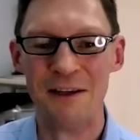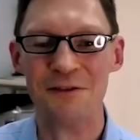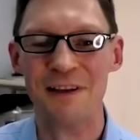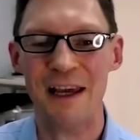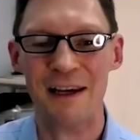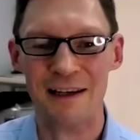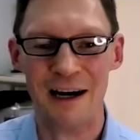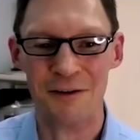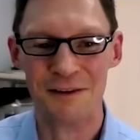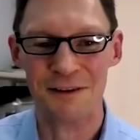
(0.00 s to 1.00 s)
to take it
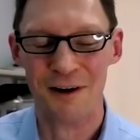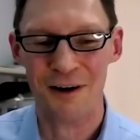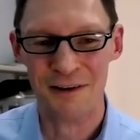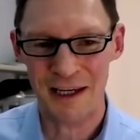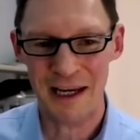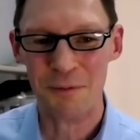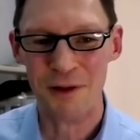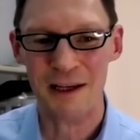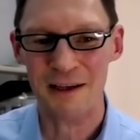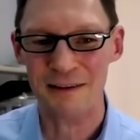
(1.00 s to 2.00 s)
out on the
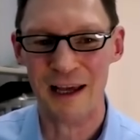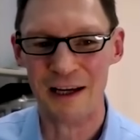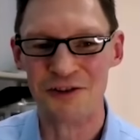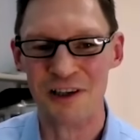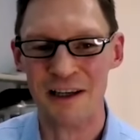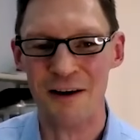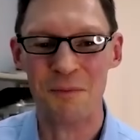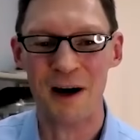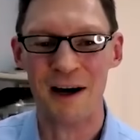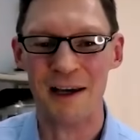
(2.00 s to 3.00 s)
airplane is actually
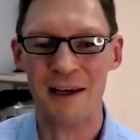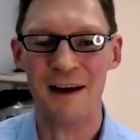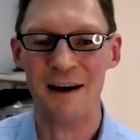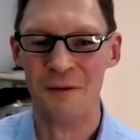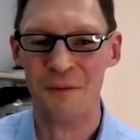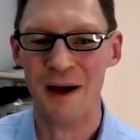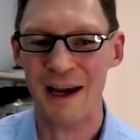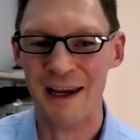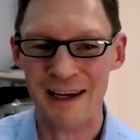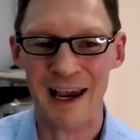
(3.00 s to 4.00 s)
by
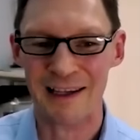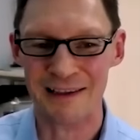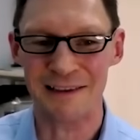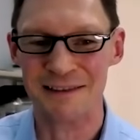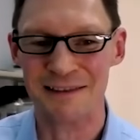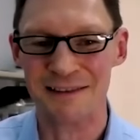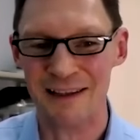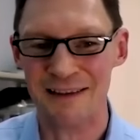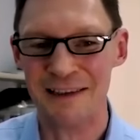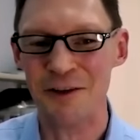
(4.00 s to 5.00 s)
a catalyst
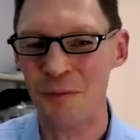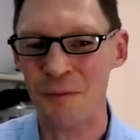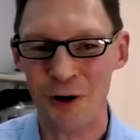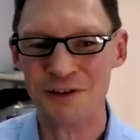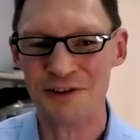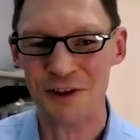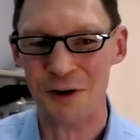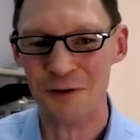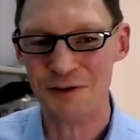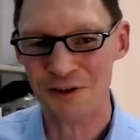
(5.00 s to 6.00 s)
that decomposes the
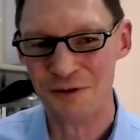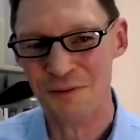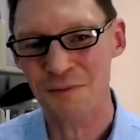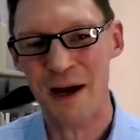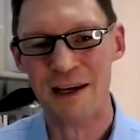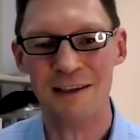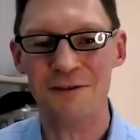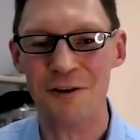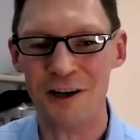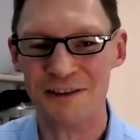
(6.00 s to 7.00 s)
ozone back
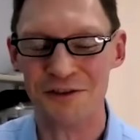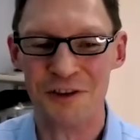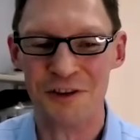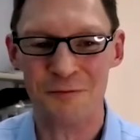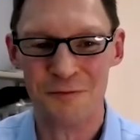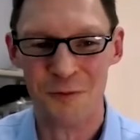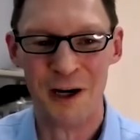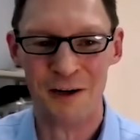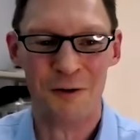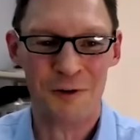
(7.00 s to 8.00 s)
into oxygen
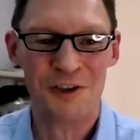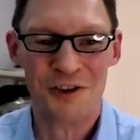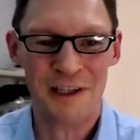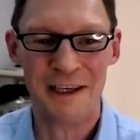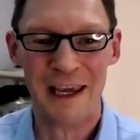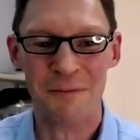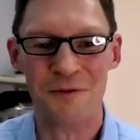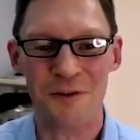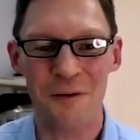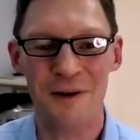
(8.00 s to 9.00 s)
where it originally came
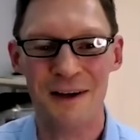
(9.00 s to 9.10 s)
from.